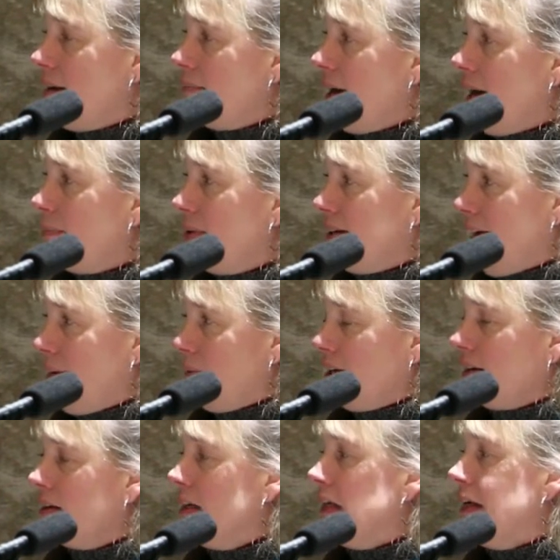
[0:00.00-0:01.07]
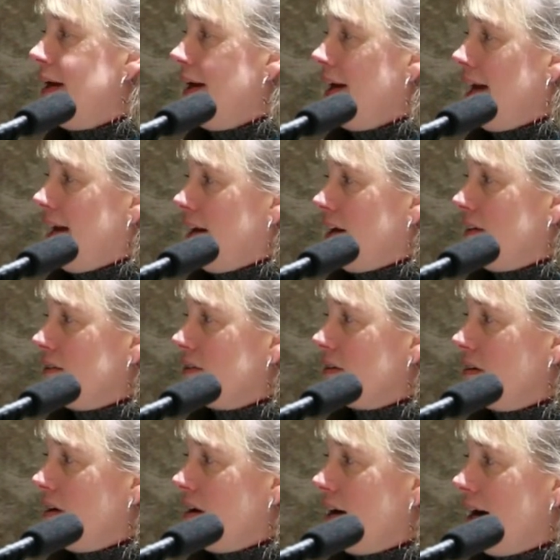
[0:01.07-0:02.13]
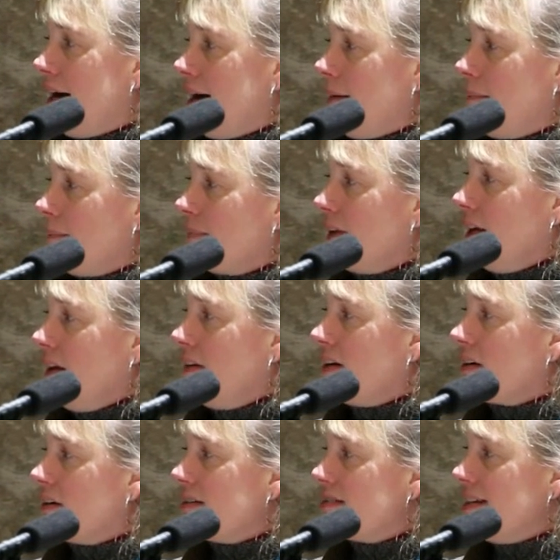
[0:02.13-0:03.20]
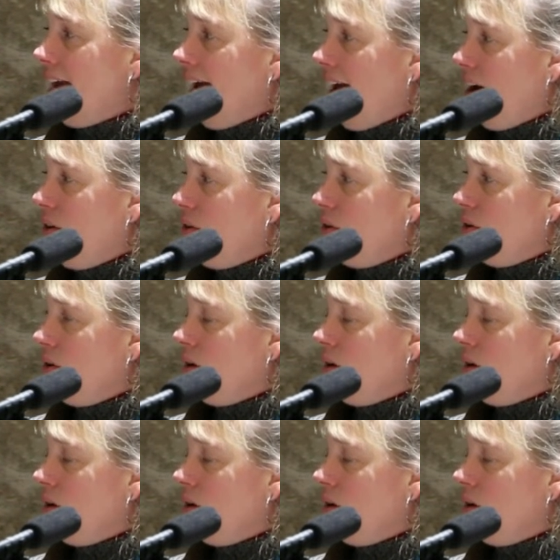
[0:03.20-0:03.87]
epidemic, and there is now,